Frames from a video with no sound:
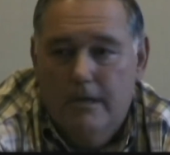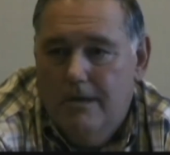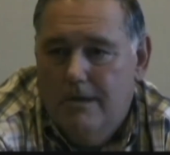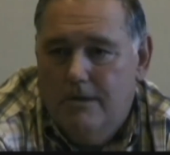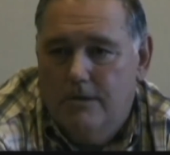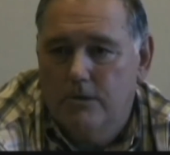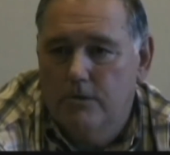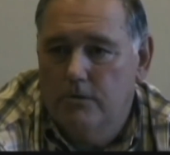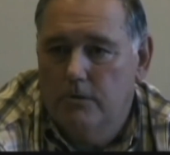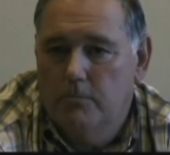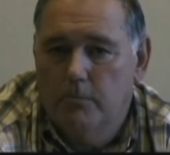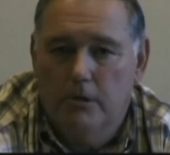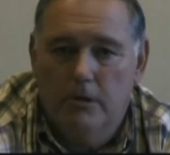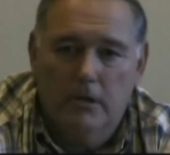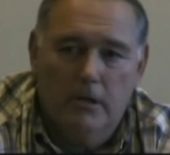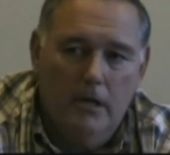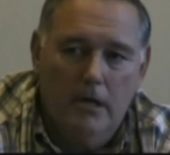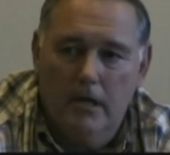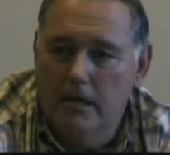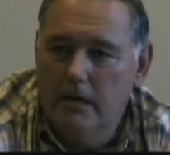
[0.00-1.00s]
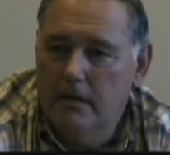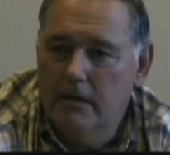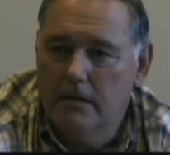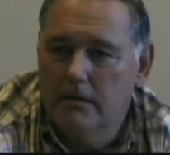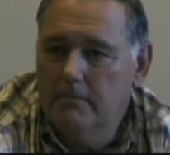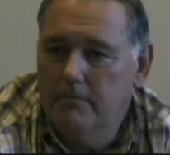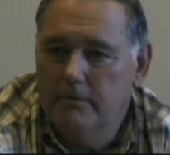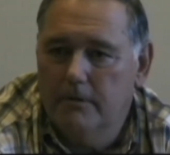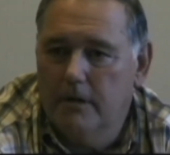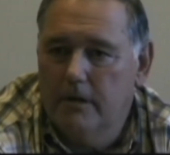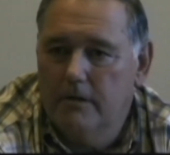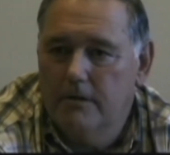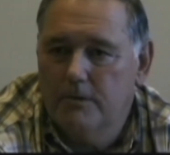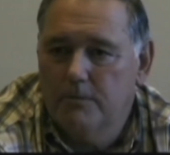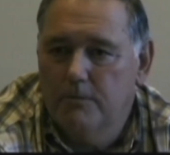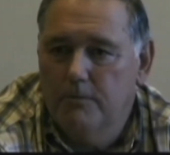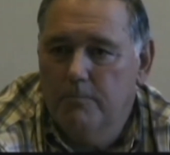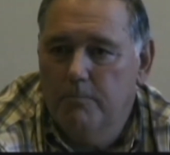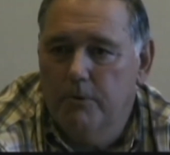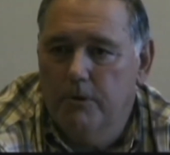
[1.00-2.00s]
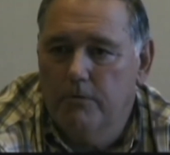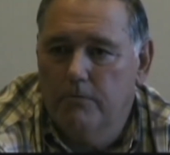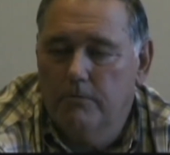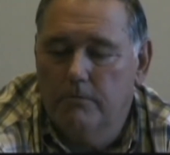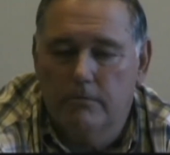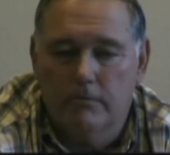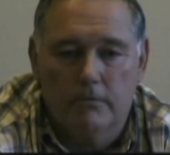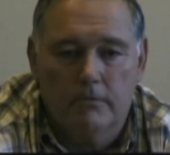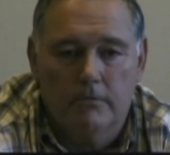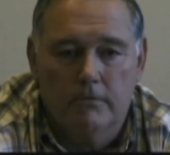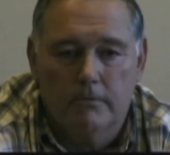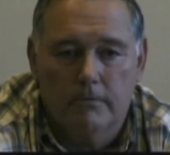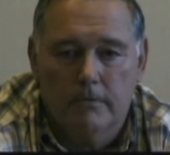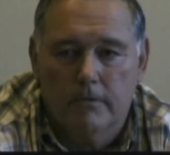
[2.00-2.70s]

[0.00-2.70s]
So in the middle of the night, I got on a swift boat, and